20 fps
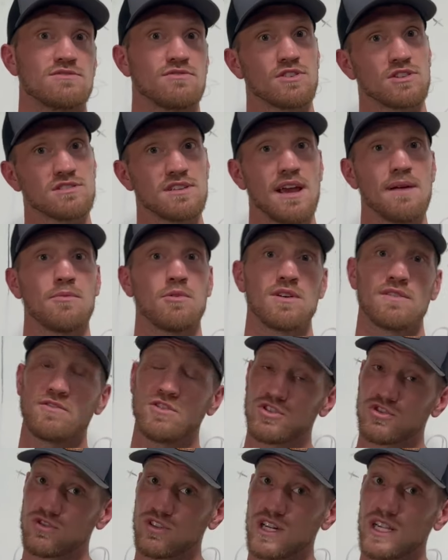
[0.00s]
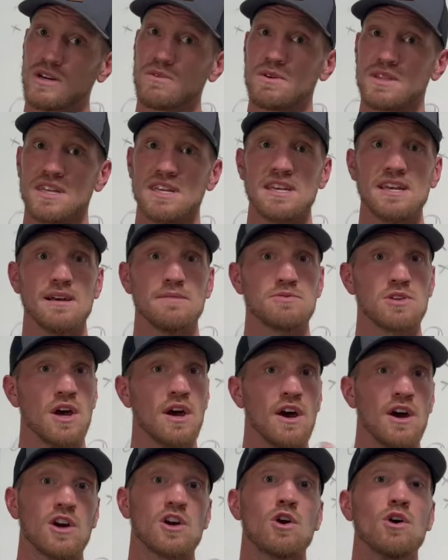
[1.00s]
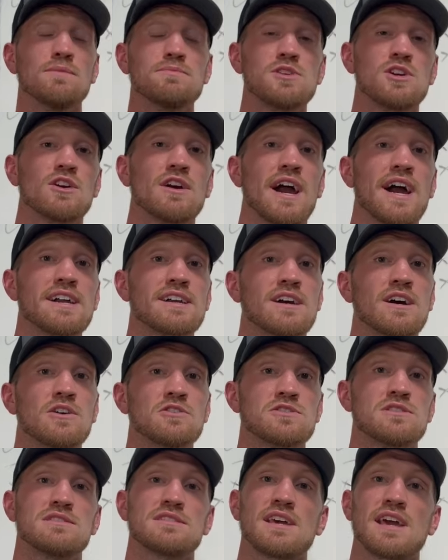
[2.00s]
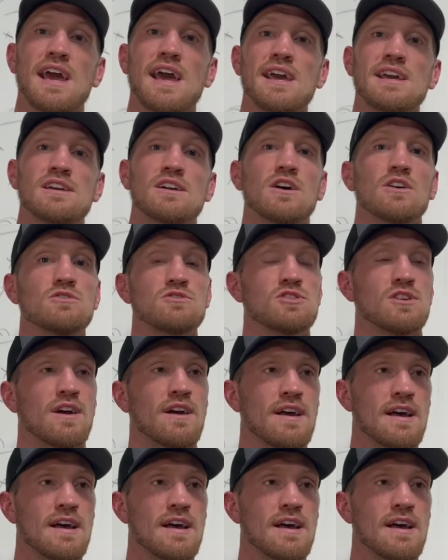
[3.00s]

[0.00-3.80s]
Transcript: For example, if you're struggling with the yips, go up to your head coach and say, hey, coach,